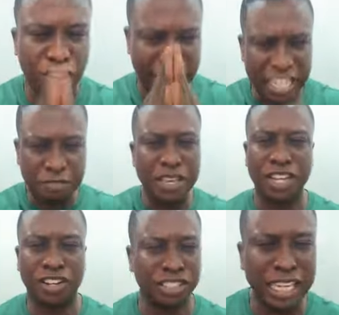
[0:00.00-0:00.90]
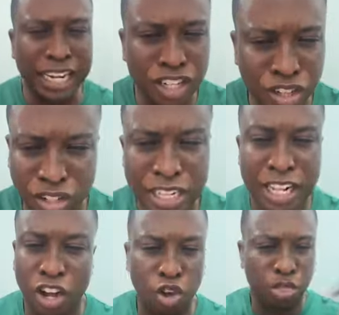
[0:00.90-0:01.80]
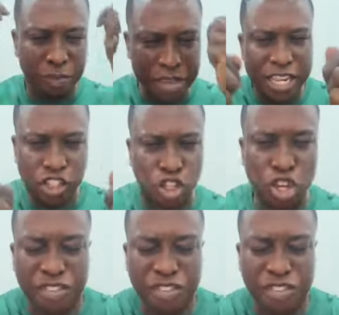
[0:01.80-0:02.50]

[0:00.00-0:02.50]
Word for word: You've heard me concerning Lord, all the ministry.